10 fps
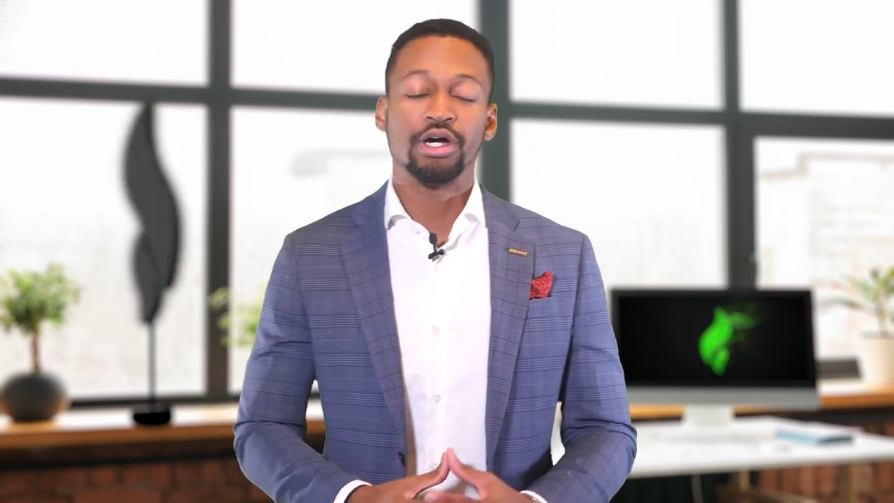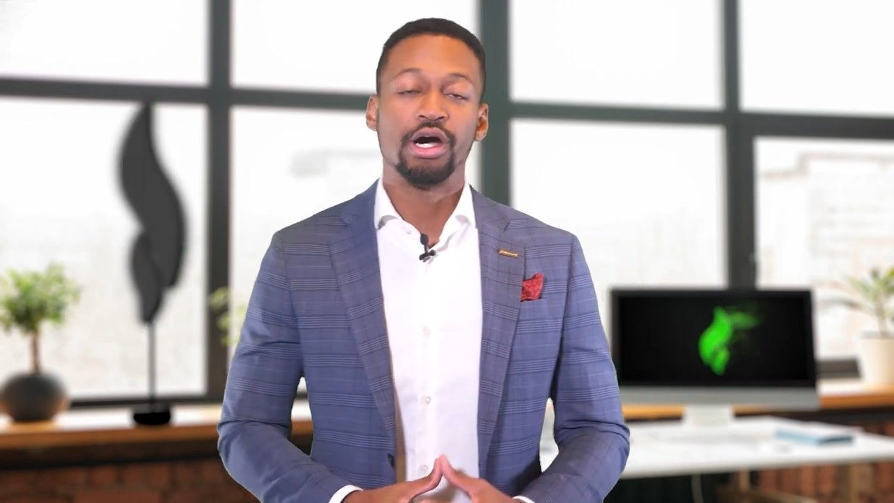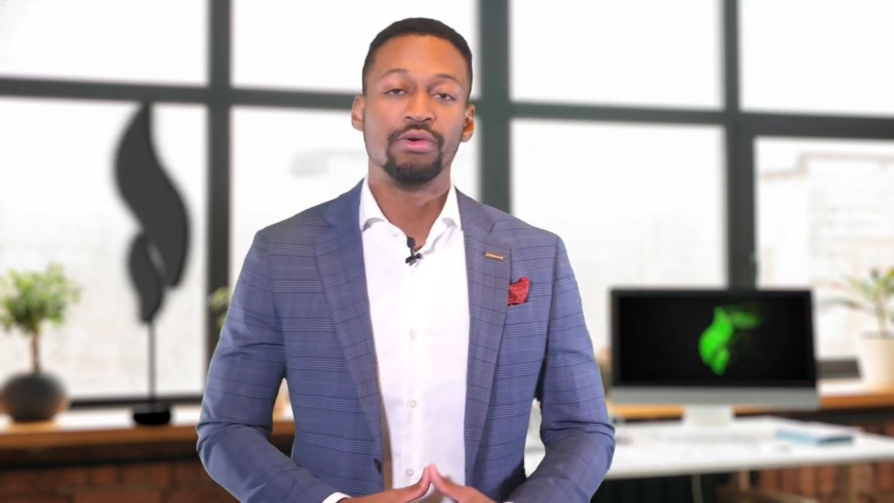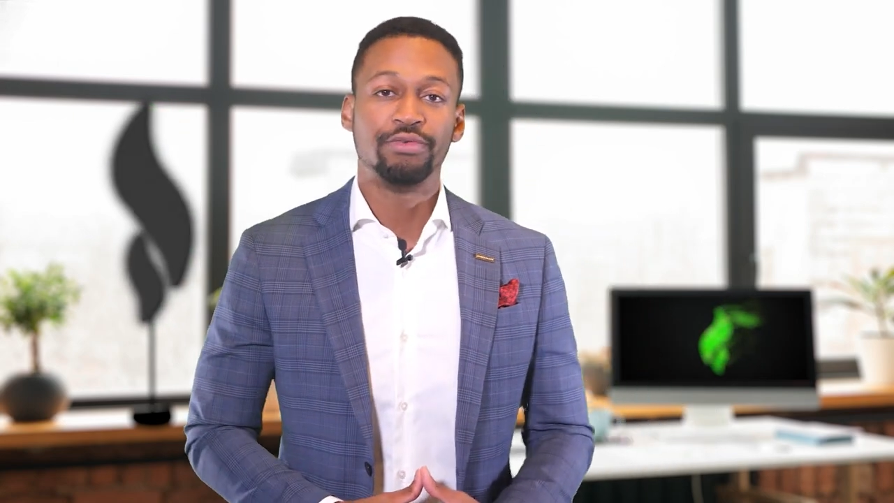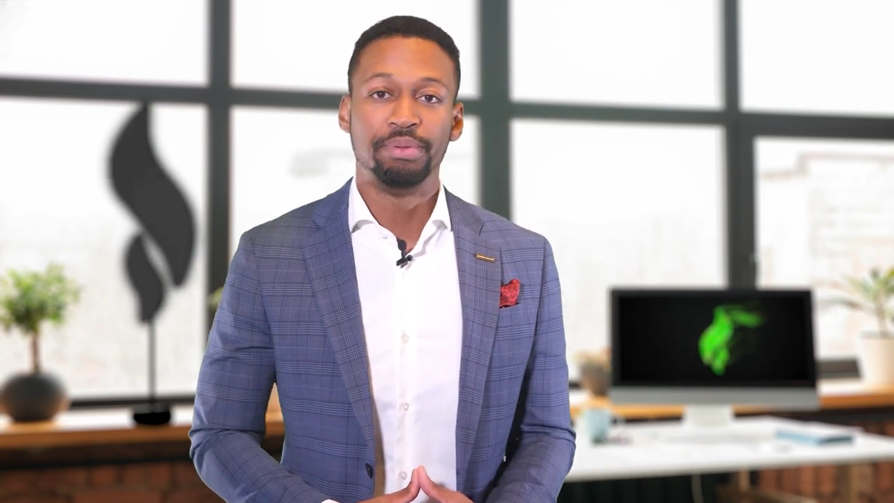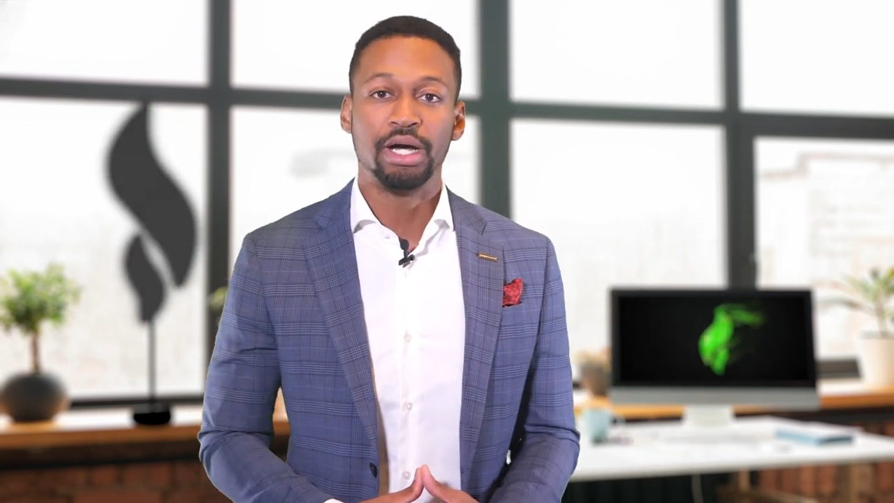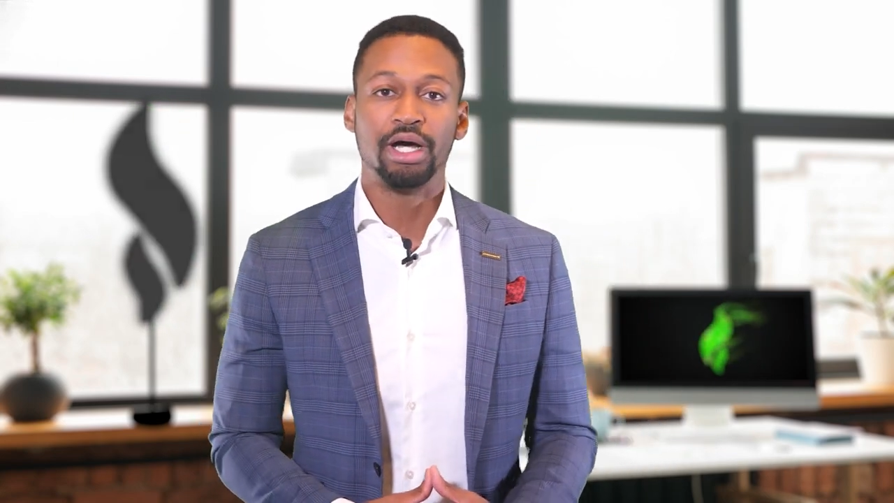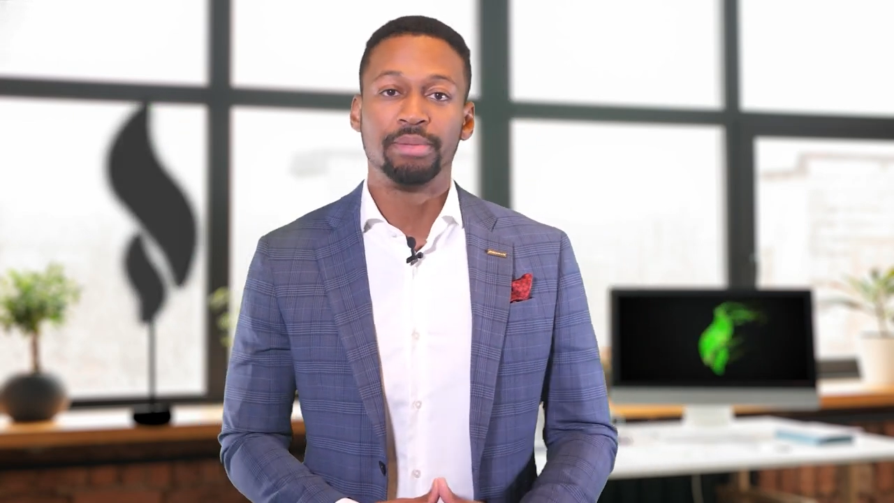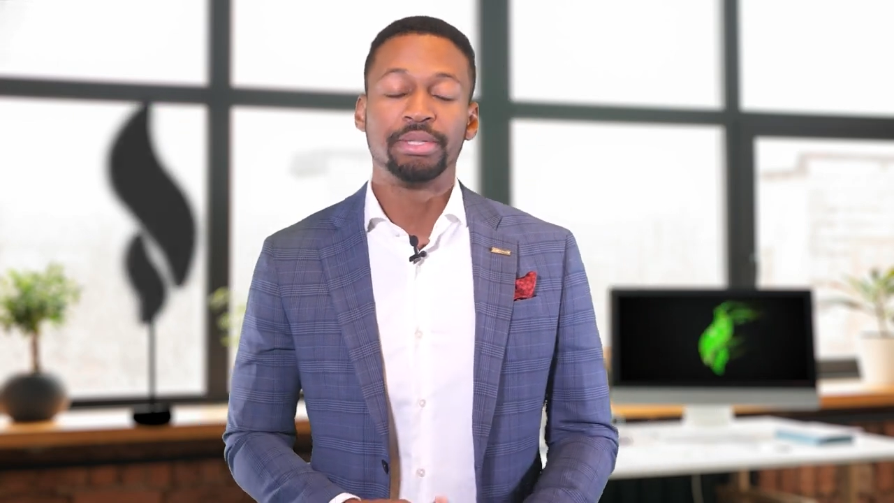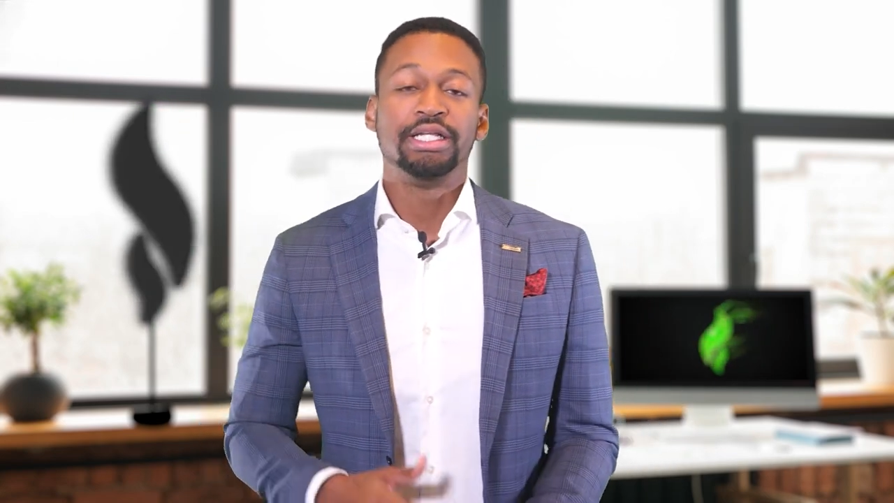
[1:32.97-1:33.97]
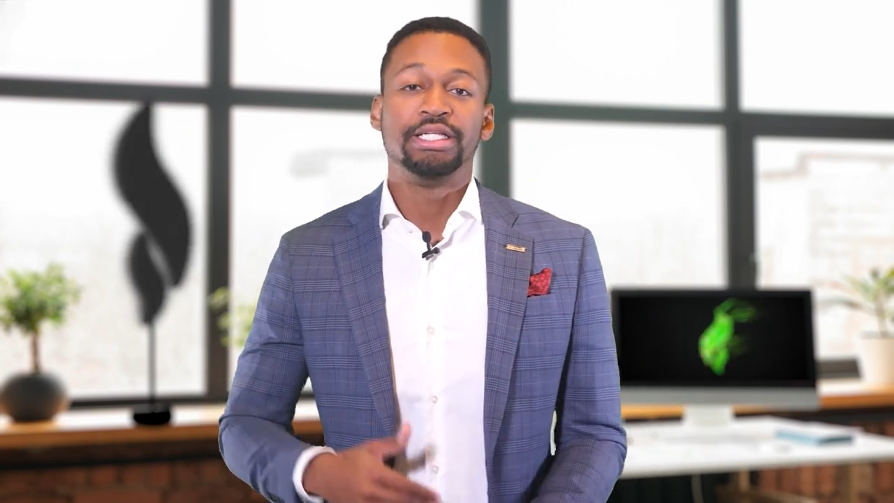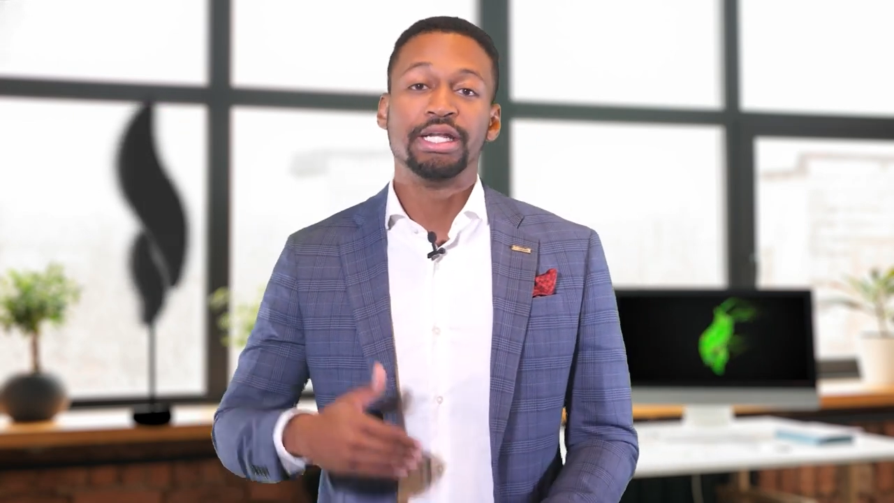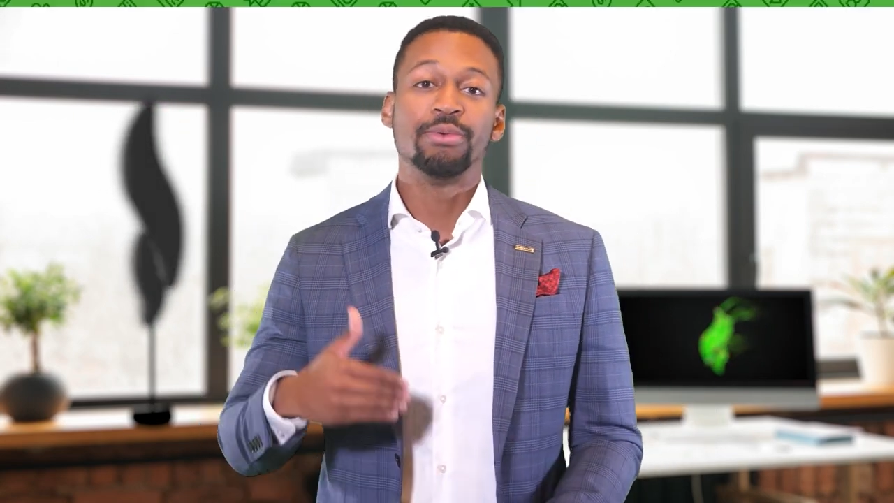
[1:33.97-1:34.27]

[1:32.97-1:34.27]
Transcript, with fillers: call with Bob, then I